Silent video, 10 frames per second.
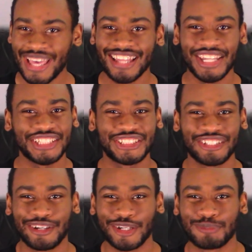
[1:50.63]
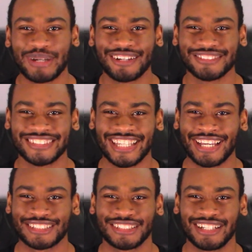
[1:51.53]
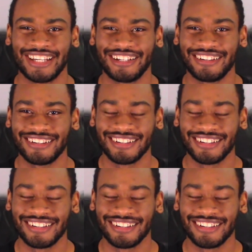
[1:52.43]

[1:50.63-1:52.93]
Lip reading: Let's talk about Zack Snyder.